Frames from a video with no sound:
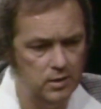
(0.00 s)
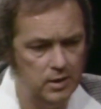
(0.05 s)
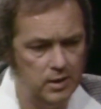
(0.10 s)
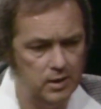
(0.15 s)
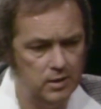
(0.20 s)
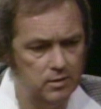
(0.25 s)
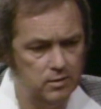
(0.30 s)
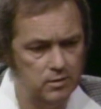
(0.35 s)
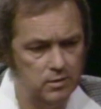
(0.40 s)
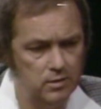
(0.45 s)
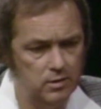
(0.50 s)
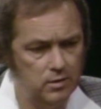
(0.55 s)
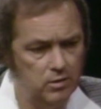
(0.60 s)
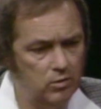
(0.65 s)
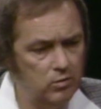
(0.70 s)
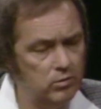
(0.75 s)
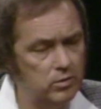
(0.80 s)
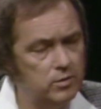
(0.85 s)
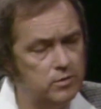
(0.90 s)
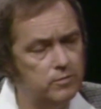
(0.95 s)
And
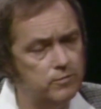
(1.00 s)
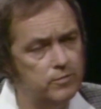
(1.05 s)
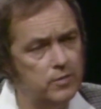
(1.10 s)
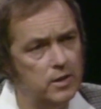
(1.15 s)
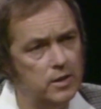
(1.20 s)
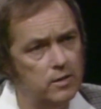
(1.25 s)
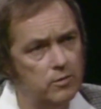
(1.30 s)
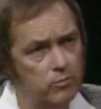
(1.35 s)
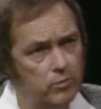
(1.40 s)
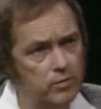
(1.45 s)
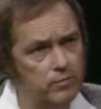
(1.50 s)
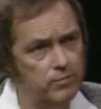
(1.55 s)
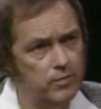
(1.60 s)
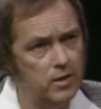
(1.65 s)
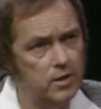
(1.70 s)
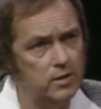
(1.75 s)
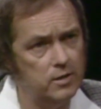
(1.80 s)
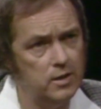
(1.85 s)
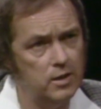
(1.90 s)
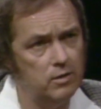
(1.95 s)
only to
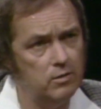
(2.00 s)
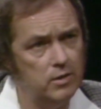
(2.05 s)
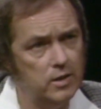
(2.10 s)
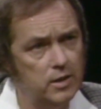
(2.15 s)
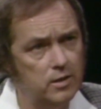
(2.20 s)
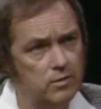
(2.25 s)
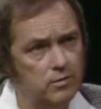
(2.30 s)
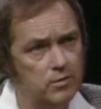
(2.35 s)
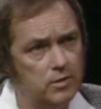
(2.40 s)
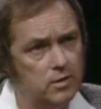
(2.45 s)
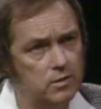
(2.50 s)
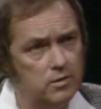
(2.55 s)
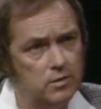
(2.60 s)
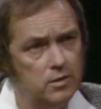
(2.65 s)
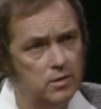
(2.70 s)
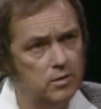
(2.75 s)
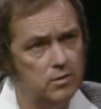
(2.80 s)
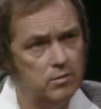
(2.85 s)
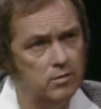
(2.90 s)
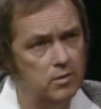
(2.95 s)
find out later
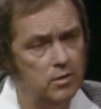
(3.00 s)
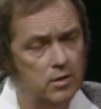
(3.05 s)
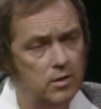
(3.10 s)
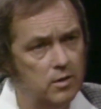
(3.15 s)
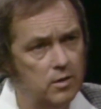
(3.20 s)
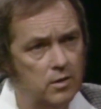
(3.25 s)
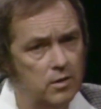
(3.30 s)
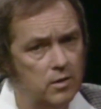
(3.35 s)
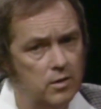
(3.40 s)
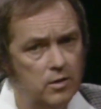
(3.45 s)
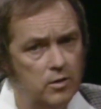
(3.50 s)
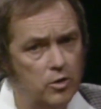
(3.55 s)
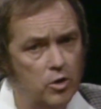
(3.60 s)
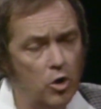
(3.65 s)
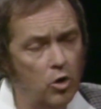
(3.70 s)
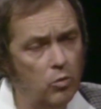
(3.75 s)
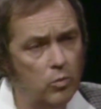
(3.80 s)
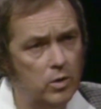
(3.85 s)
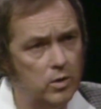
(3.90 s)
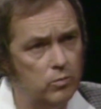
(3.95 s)
that
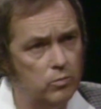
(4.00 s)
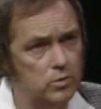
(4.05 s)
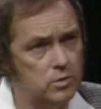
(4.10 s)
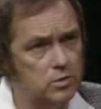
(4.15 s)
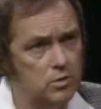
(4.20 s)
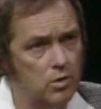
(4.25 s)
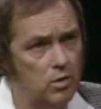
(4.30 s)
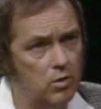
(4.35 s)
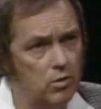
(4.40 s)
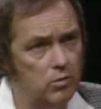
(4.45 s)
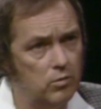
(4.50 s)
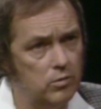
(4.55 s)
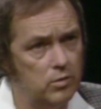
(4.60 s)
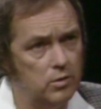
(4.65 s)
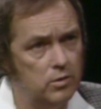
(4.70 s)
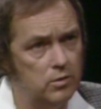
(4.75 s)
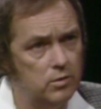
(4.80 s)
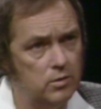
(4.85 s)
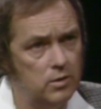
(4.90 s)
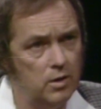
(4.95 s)
no one was called.
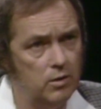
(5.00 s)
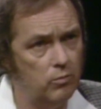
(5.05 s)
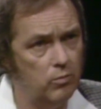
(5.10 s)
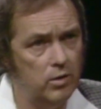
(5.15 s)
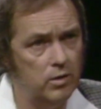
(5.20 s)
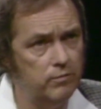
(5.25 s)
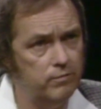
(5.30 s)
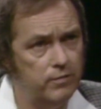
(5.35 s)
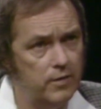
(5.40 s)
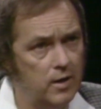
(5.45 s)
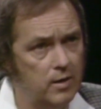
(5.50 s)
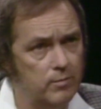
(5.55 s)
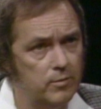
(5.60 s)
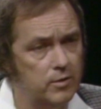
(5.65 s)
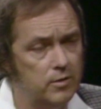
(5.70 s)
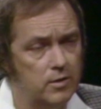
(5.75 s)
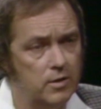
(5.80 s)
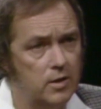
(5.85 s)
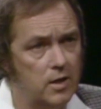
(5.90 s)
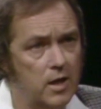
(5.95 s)
Not one family
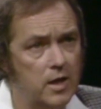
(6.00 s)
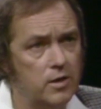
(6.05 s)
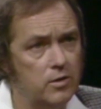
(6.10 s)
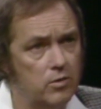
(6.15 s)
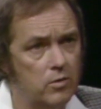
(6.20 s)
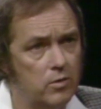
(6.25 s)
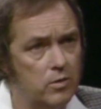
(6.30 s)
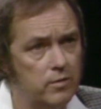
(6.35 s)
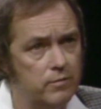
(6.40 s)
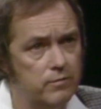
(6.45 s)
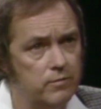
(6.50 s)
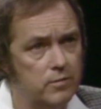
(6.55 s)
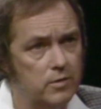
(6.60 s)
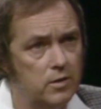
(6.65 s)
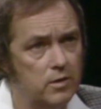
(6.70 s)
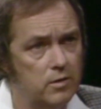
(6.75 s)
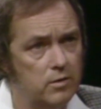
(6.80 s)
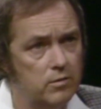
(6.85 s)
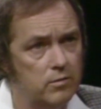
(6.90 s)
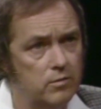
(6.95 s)
that I
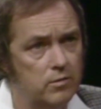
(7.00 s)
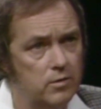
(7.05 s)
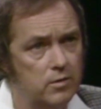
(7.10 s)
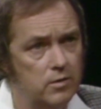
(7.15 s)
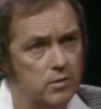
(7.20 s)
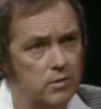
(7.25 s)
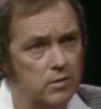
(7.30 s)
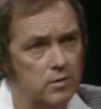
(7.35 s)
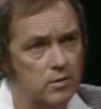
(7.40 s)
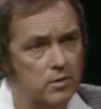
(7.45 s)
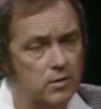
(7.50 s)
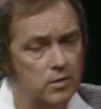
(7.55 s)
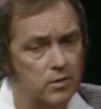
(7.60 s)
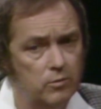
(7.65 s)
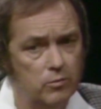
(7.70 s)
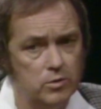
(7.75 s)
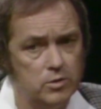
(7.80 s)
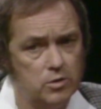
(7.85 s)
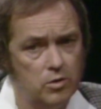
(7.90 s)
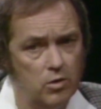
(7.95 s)
know of
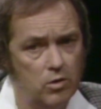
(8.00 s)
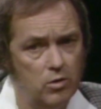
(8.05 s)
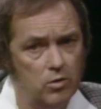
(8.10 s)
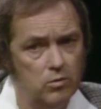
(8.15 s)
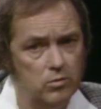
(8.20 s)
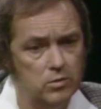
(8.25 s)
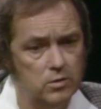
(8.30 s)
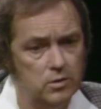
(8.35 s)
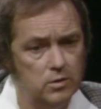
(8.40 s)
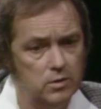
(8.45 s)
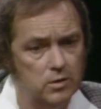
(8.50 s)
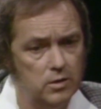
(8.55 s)
was called.